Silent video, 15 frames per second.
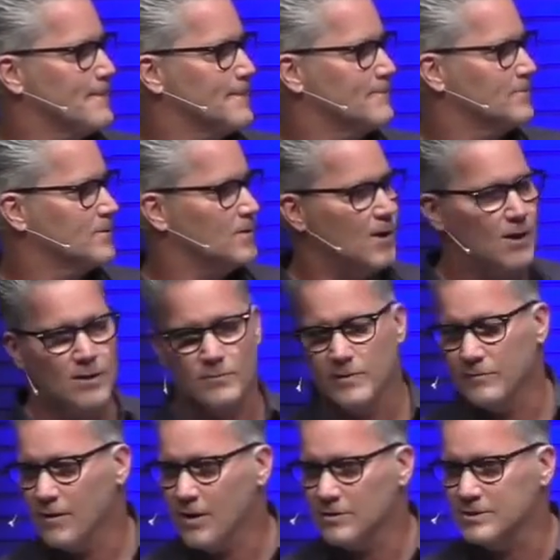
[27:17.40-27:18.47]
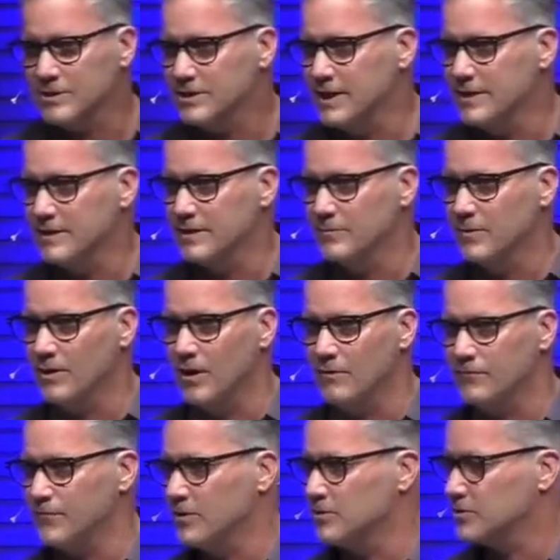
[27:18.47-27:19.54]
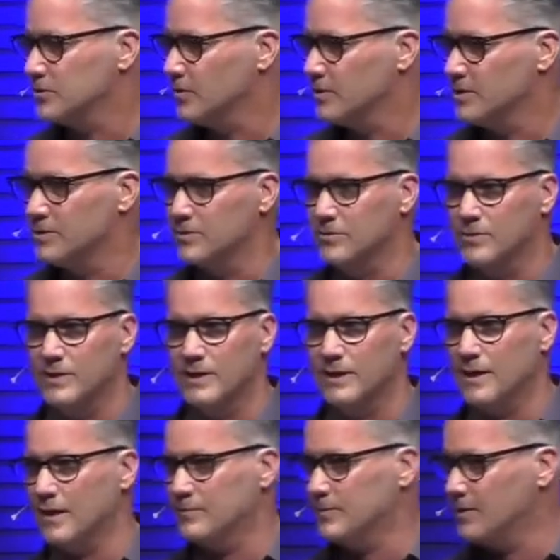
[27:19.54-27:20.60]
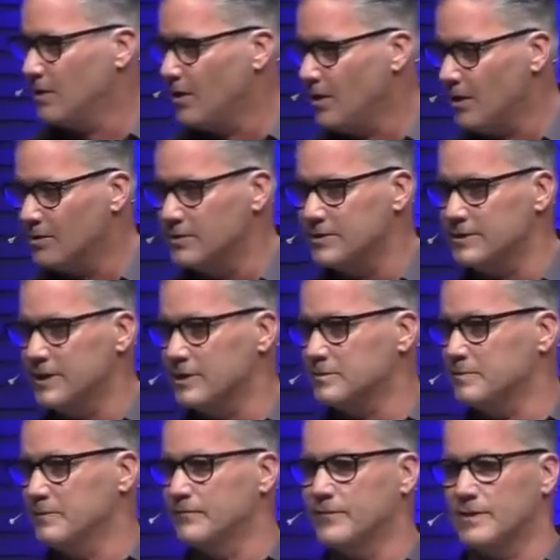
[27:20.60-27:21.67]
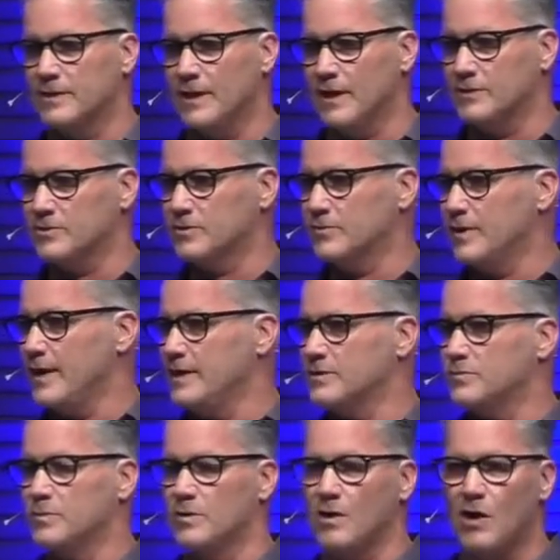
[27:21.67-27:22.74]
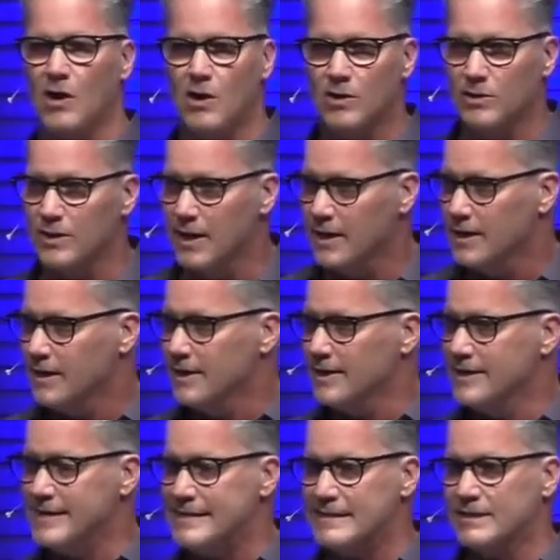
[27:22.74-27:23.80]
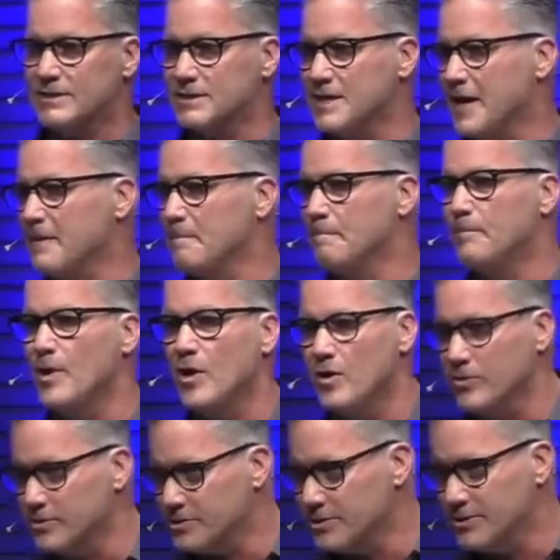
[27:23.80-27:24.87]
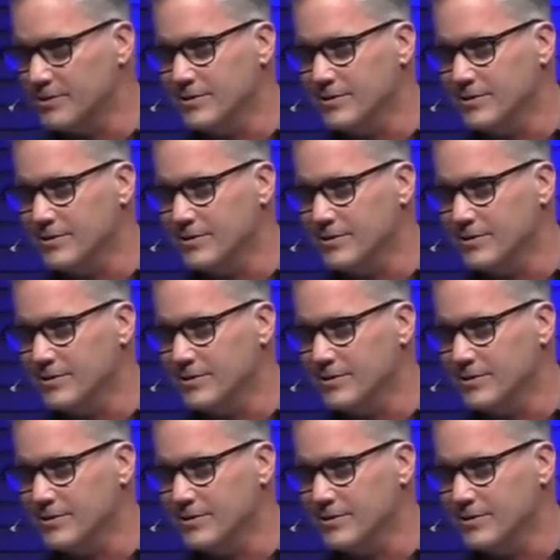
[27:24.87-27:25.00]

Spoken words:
We've all sinned and we all fall short of the glory of God. We all are desperate for God's grace. We're all in the same boat.